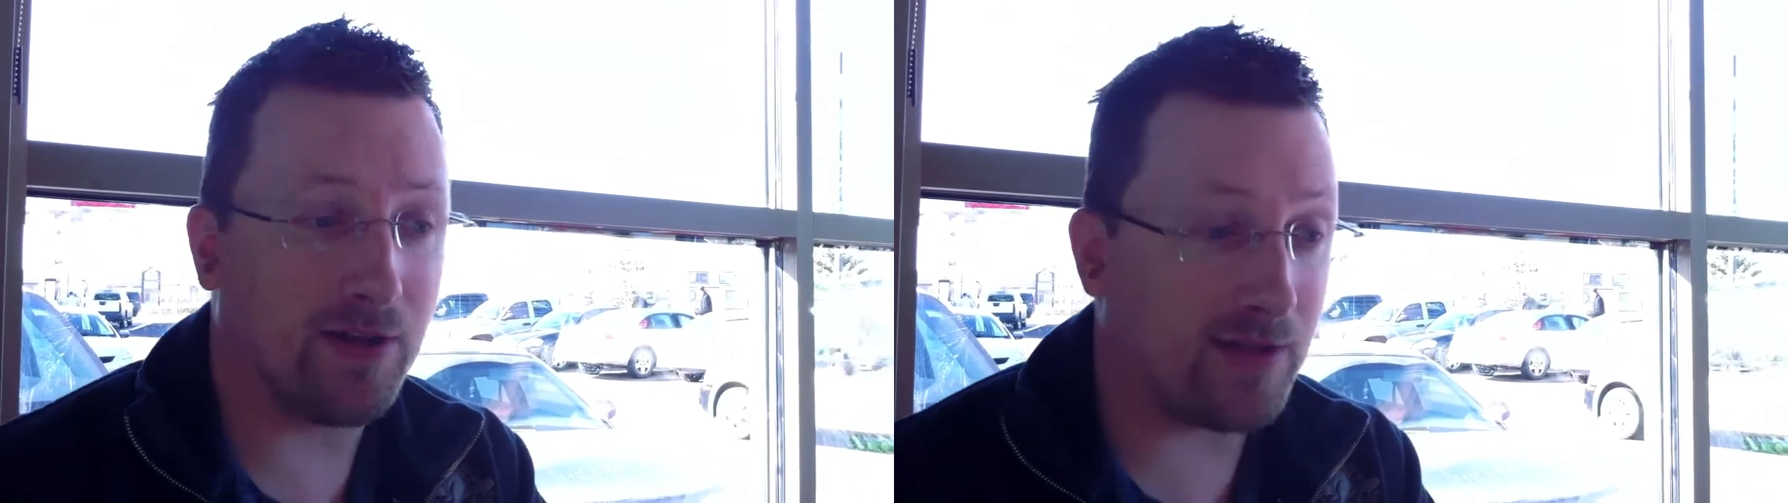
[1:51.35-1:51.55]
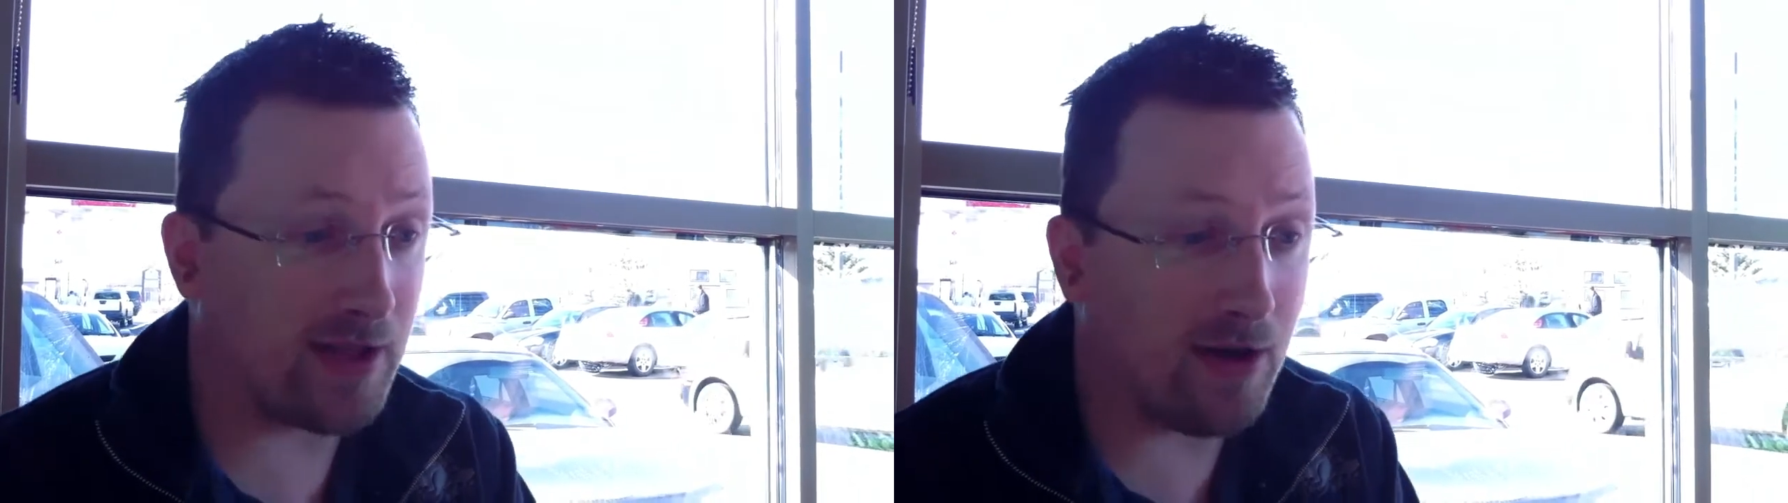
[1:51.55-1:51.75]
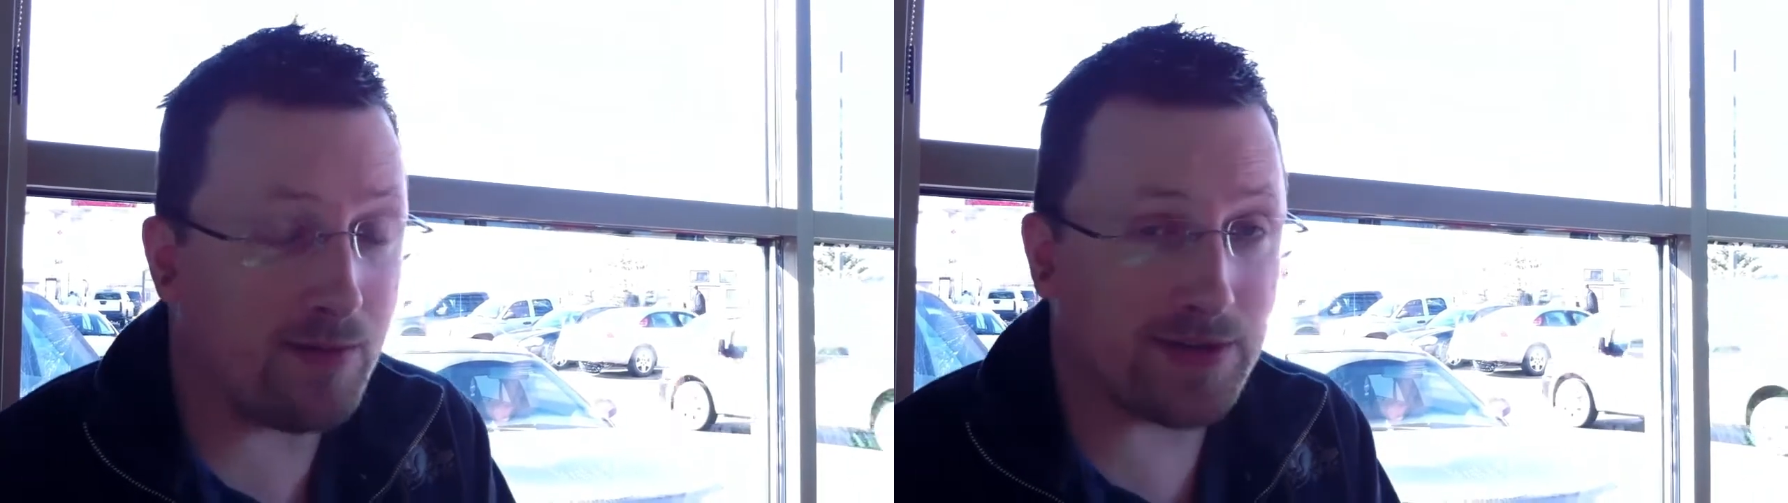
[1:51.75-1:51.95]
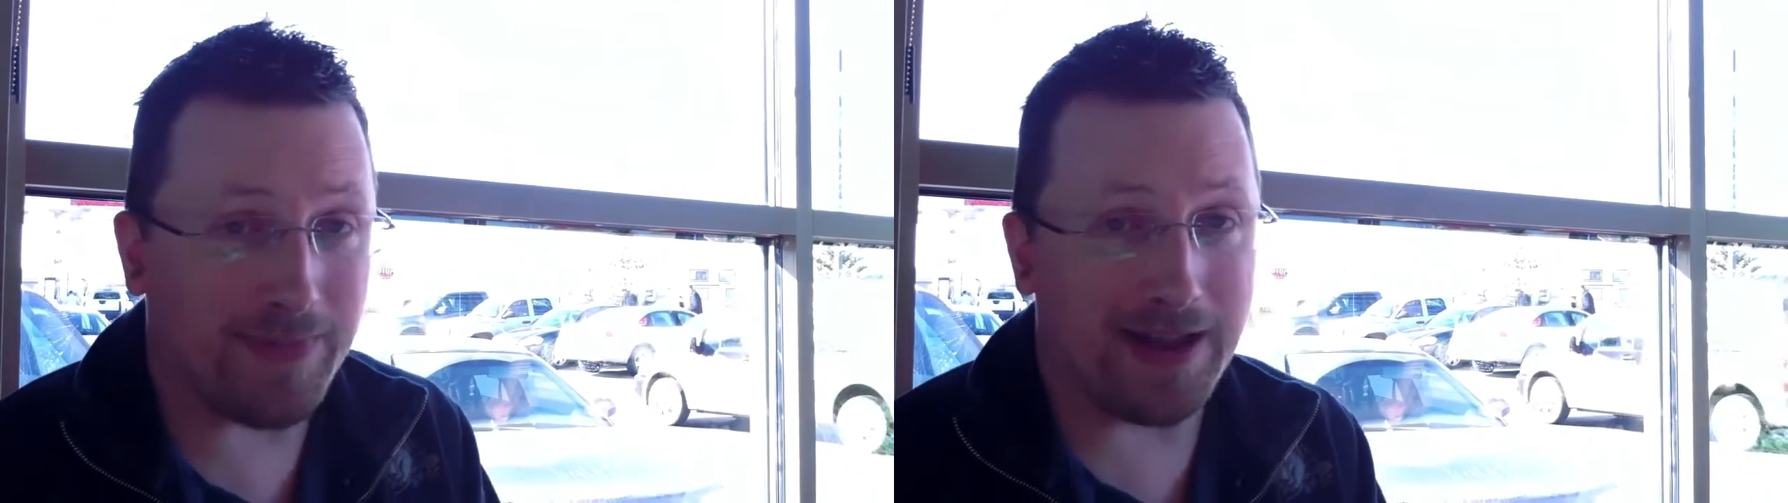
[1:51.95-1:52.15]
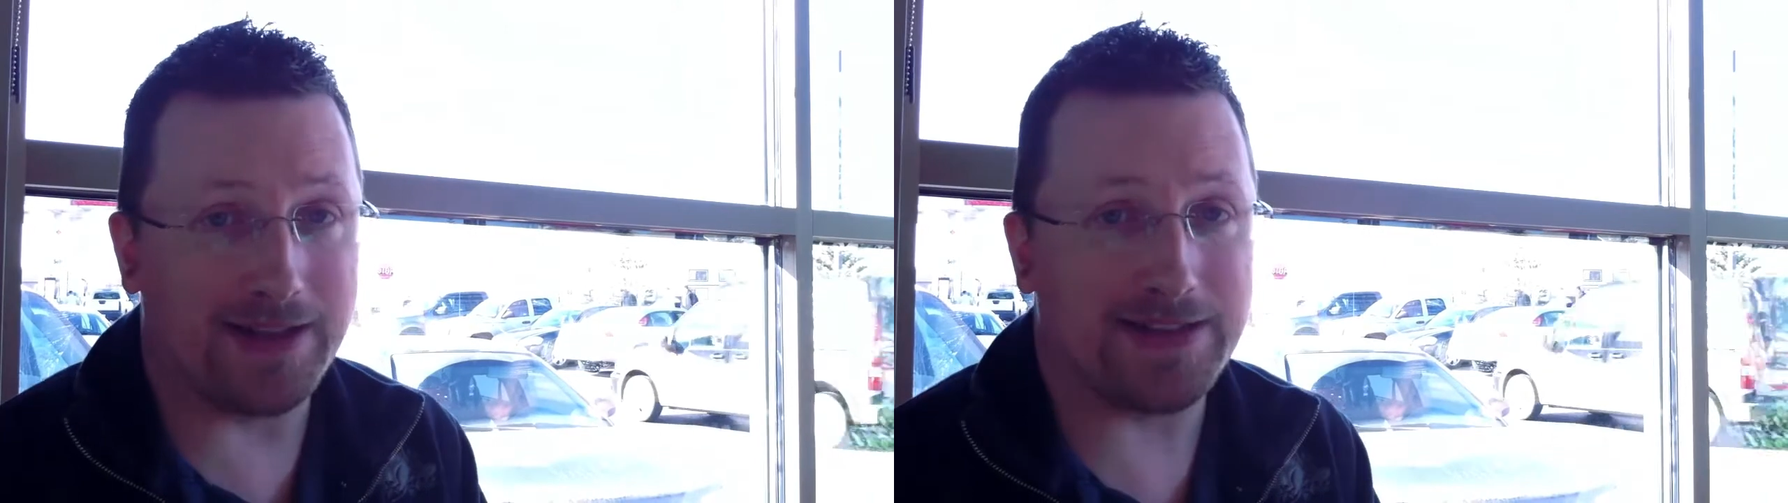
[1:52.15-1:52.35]
So they
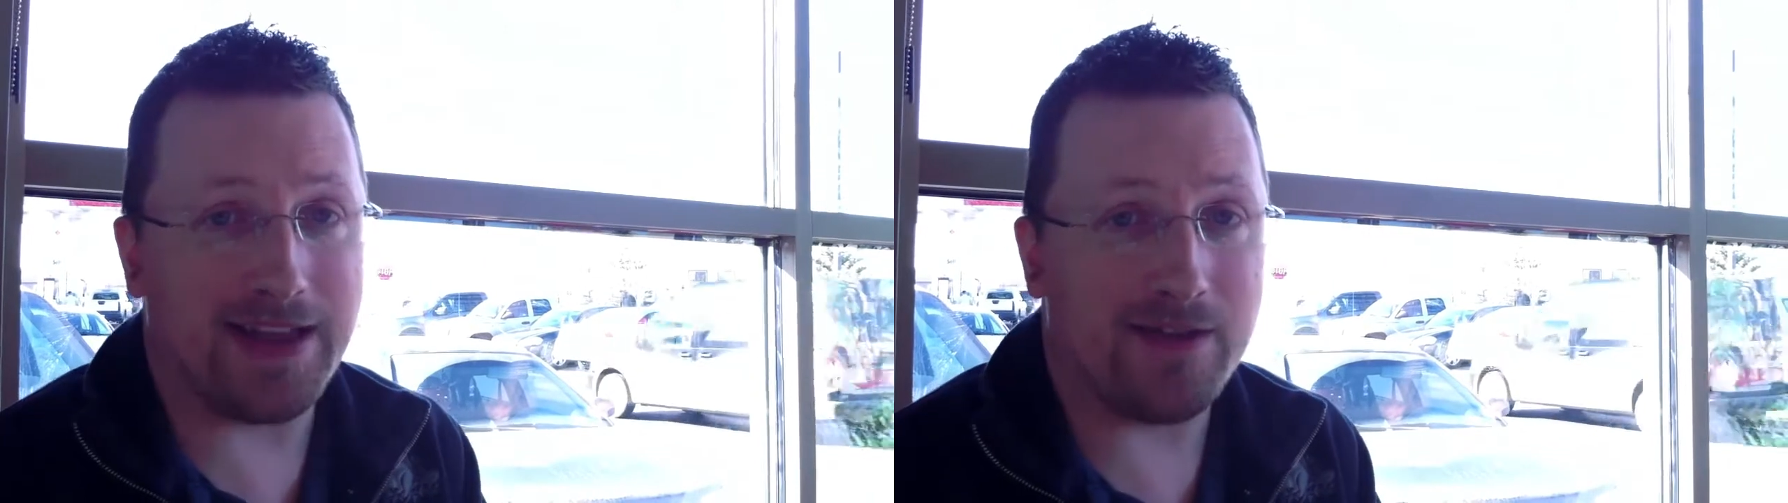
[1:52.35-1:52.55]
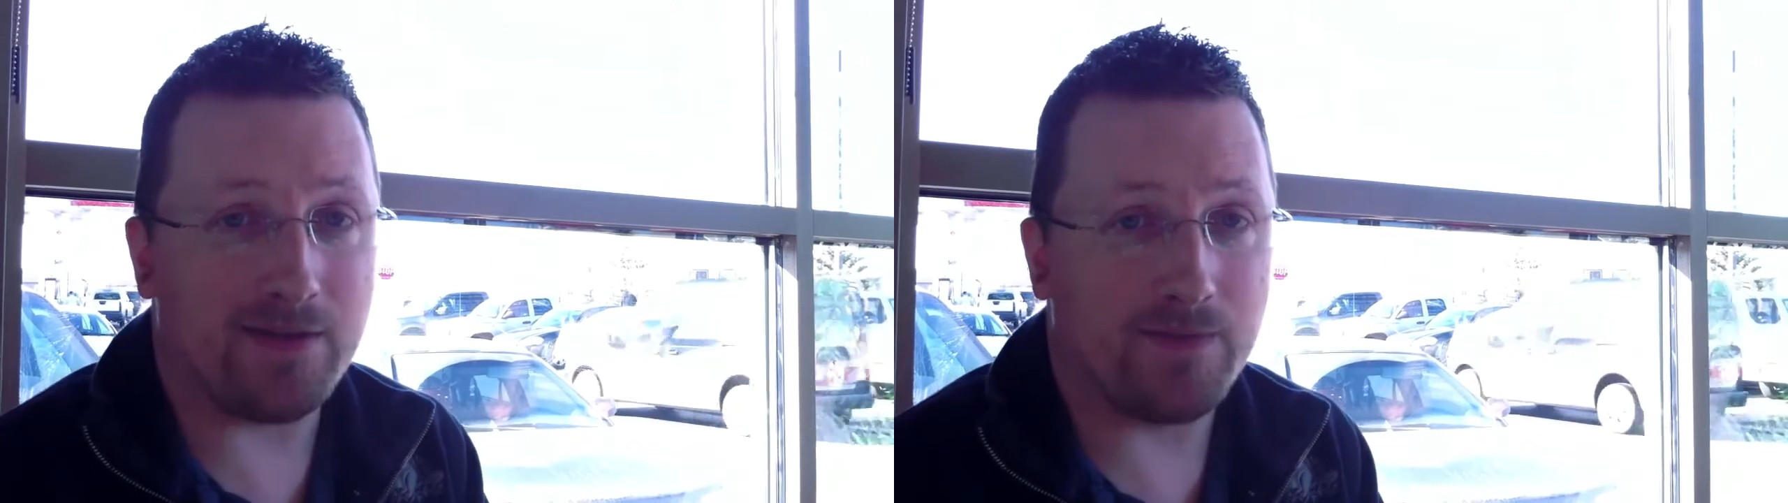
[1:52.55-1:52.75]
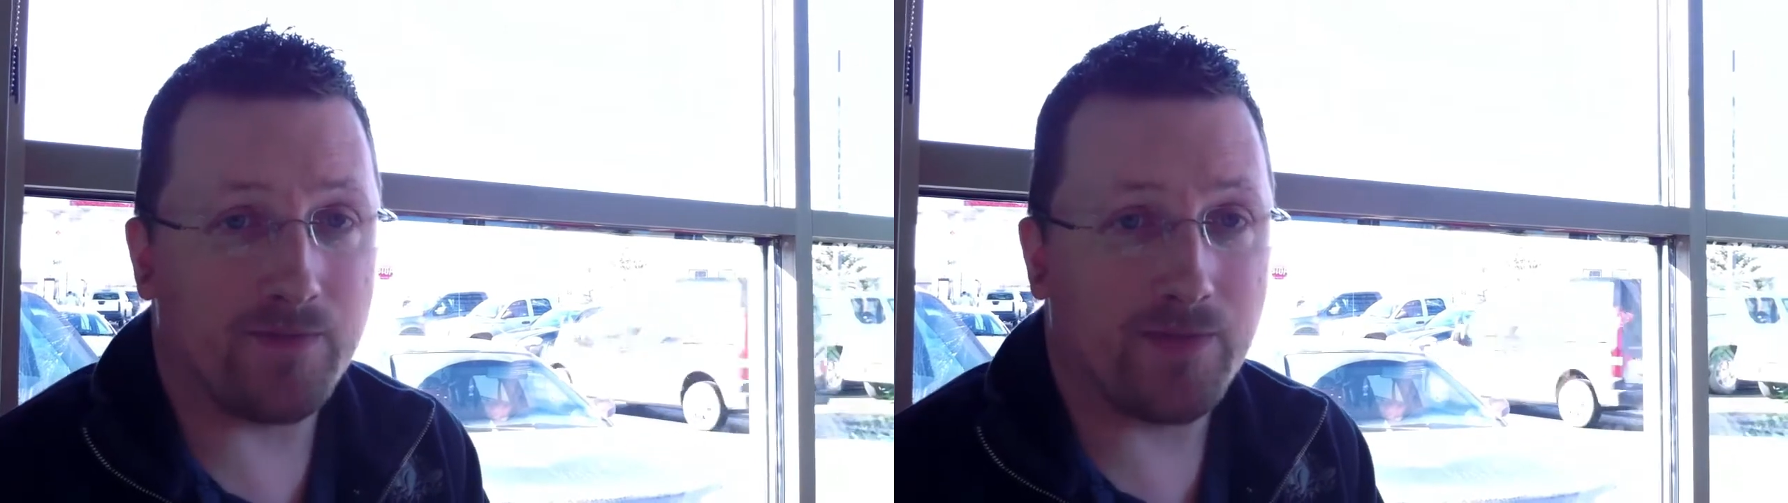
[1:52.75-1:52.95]
almost balance out.